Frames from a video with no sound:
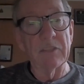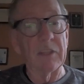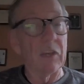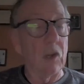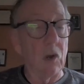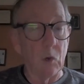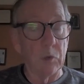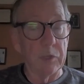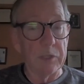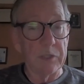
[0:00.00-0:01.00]
lives in the
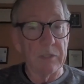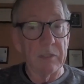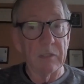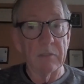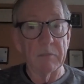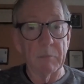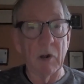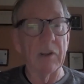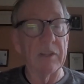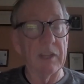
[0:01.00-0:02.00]
coldest
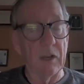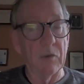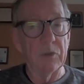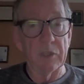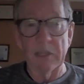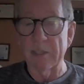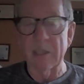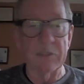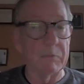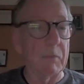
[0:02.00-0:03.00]
part of the ocean. It
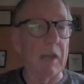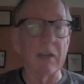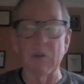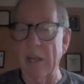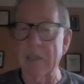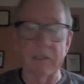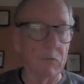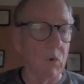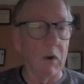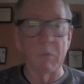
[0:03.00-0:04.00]
doesn't migrate
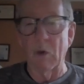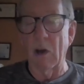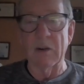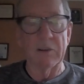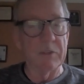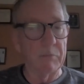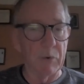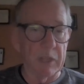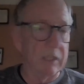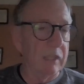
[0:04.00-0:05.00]
to warm water to
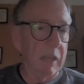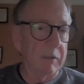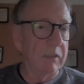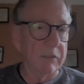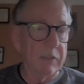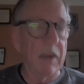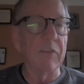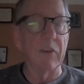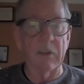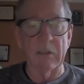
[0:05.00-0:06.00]
breed like the
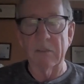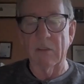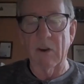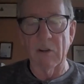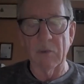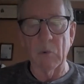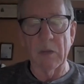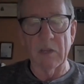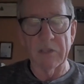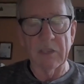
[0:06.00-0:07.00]
other large
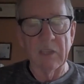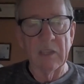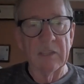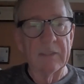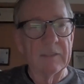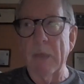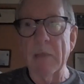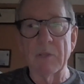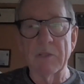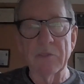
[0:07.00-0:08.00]
whales.
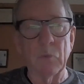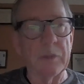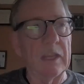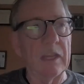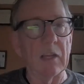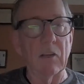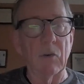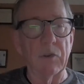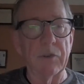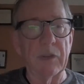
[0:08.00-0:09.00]
Mammals, when they get
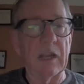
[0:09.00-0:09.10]
cold,